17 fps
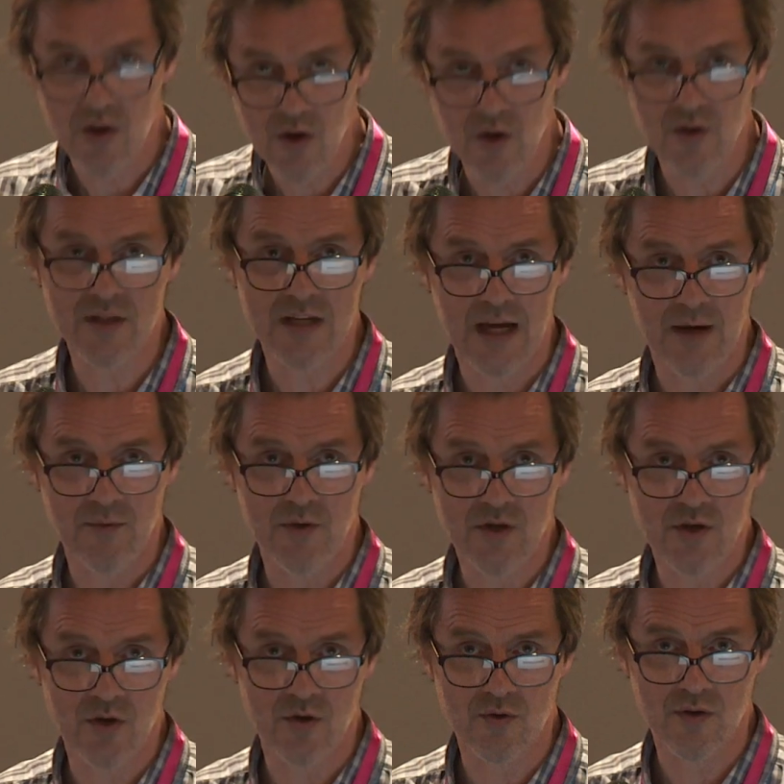contact with
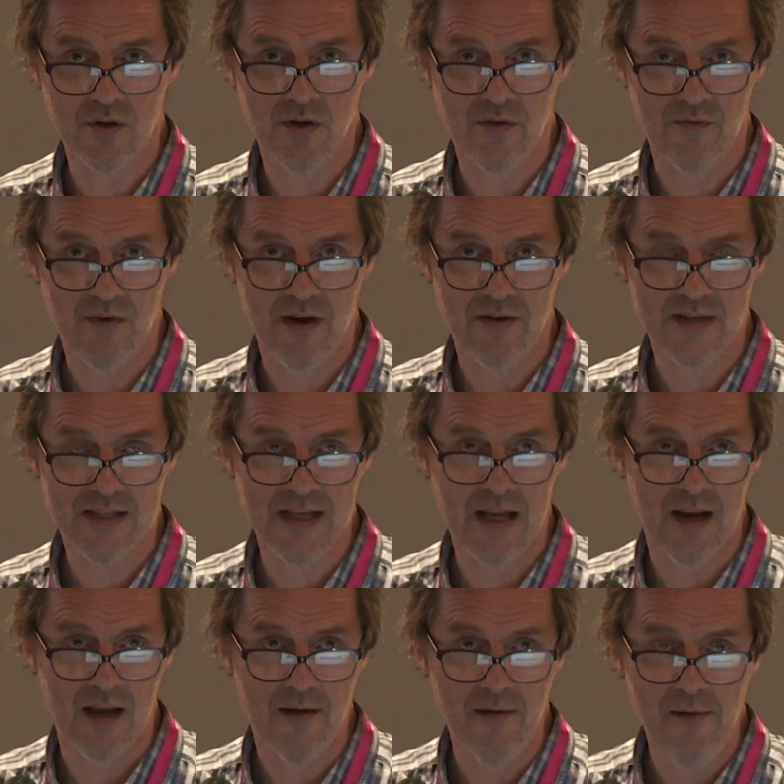children and
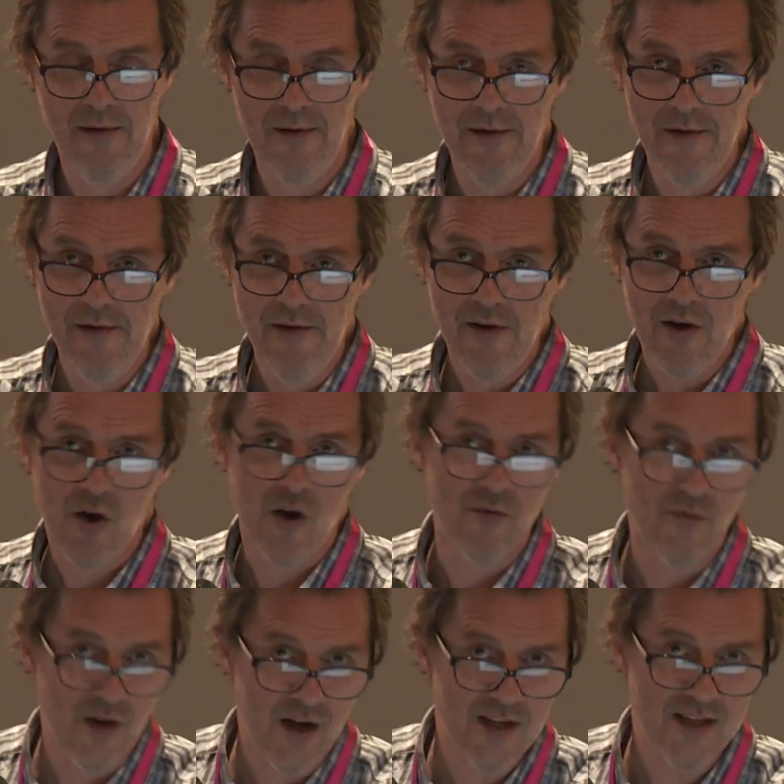varicella.
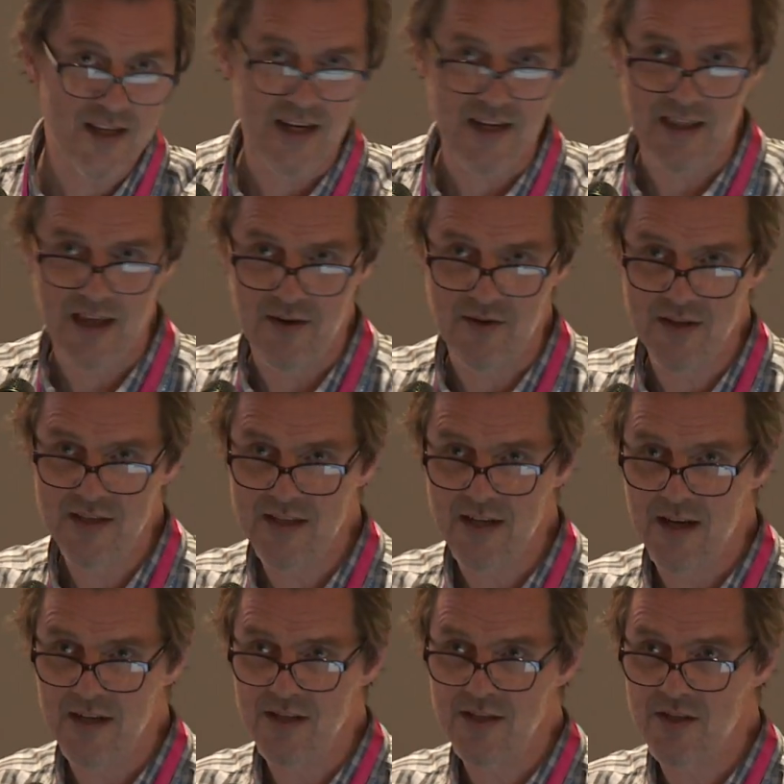Conversely, there are
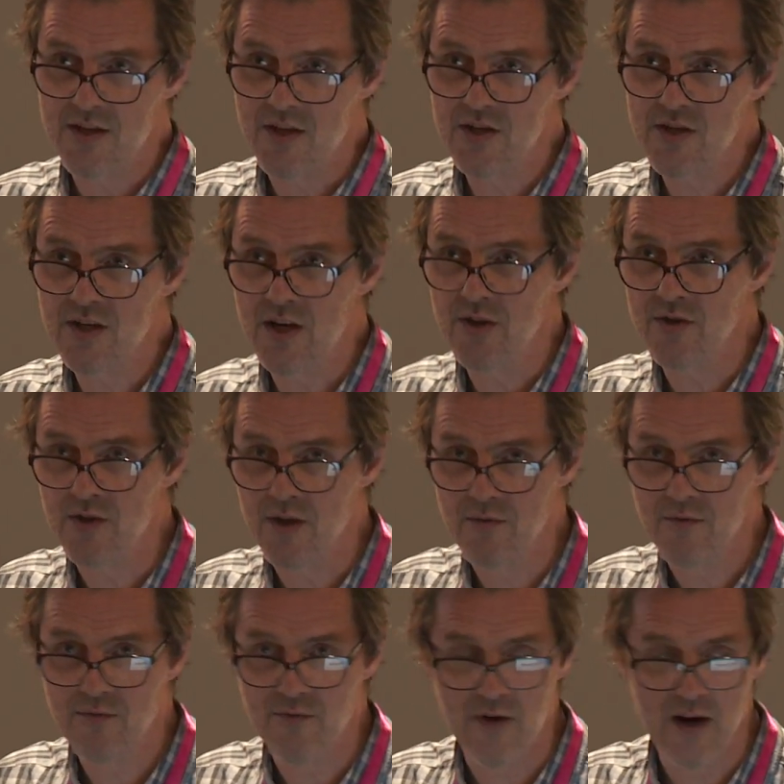studies that show
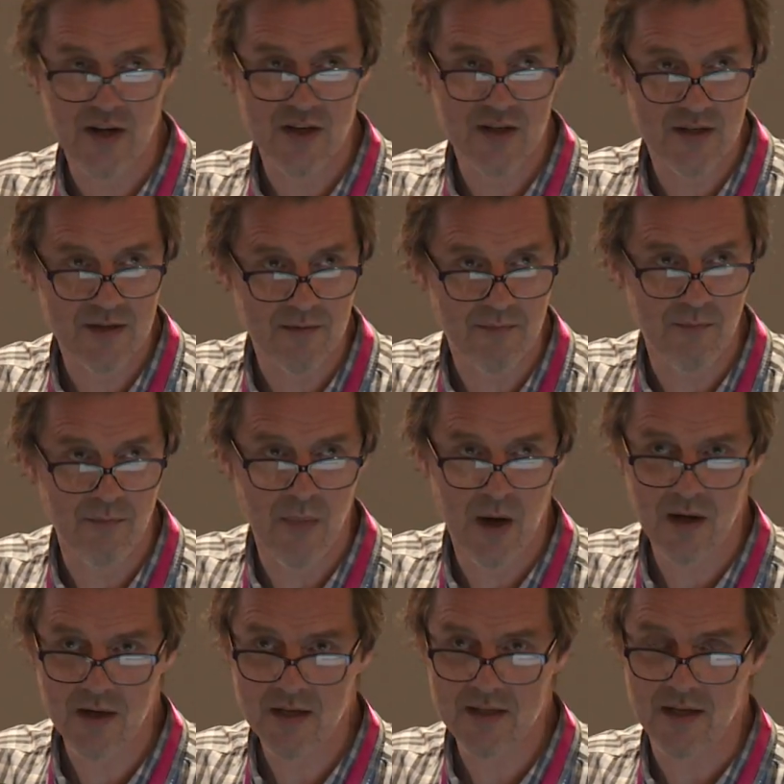that French
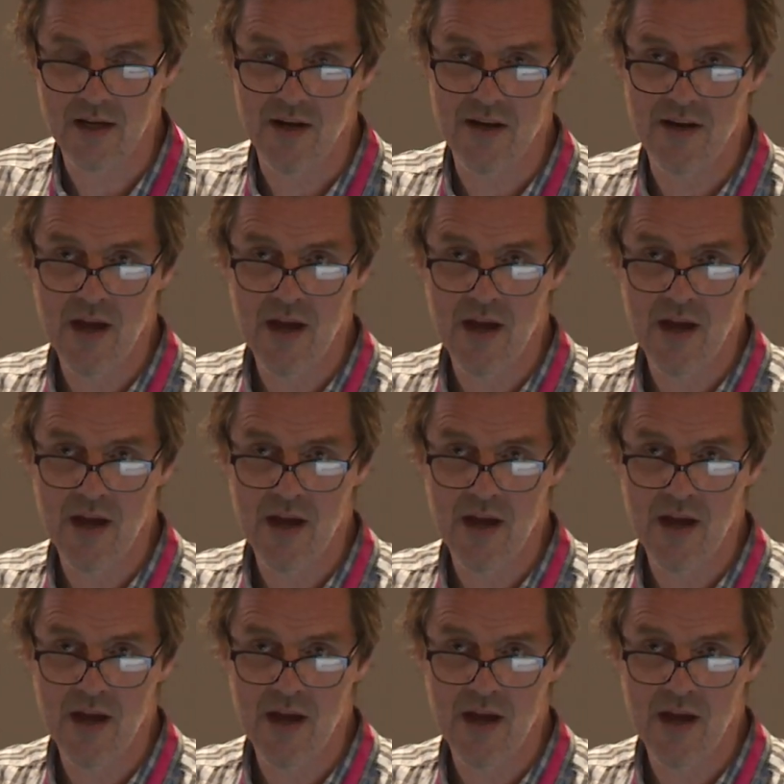monks and